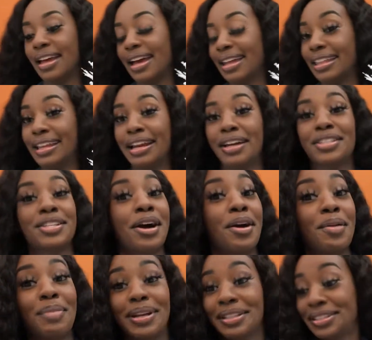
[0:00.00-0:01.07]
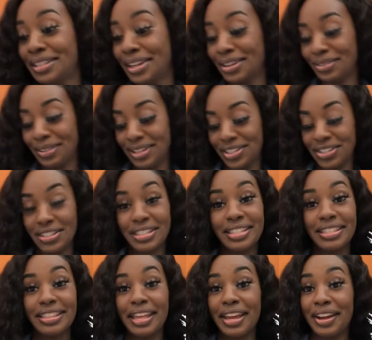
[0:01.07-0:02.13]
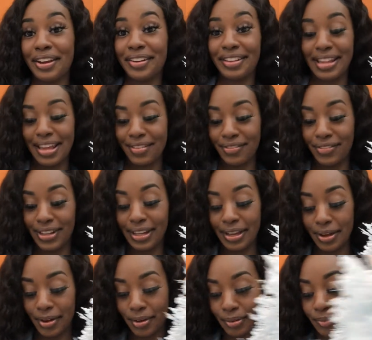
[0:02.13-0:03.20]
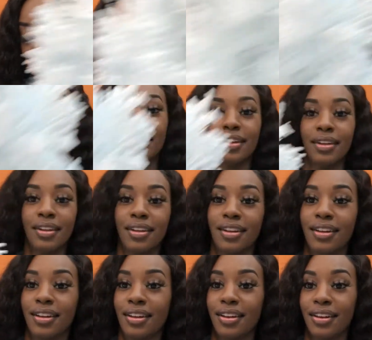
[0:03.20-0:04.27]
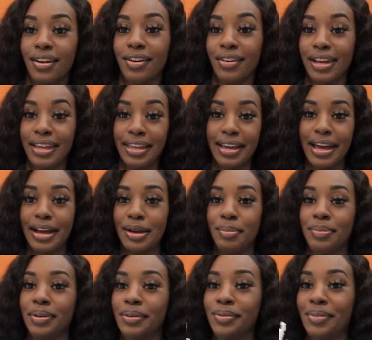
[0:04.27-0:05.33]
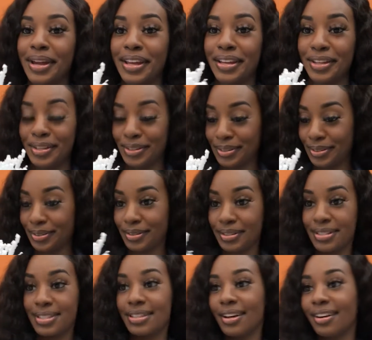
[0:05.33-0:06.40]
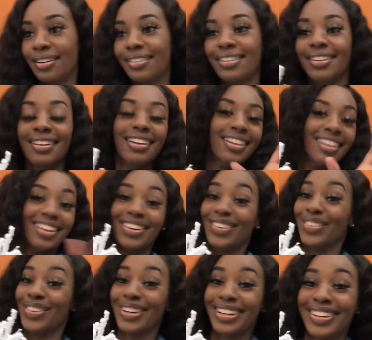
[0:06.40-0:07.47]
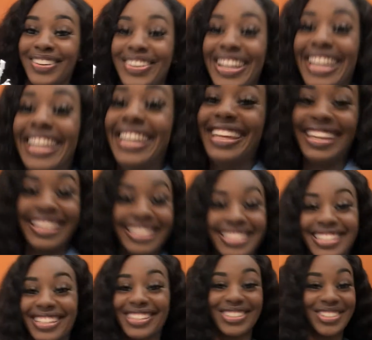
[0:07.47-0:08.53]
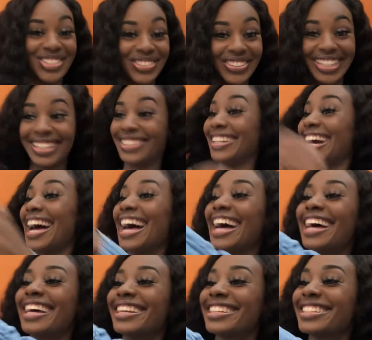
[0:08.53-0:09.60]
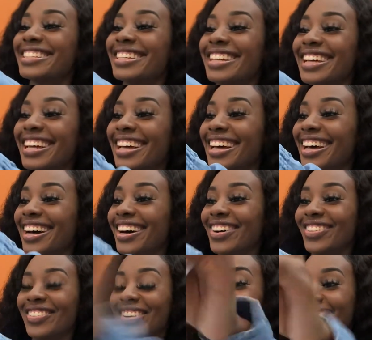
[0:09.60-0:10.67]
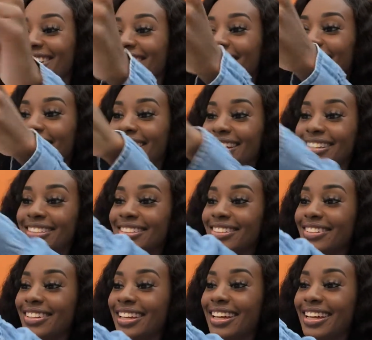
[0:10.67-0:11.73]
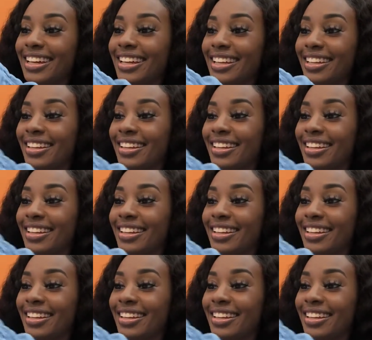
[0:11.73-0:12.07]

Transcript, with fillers: And then I'll talk about the decorations there in that video. Okay, yeah, I could put it right here. So, we're going to go ahead and get into the tree, guys. Oh my gosh, okay.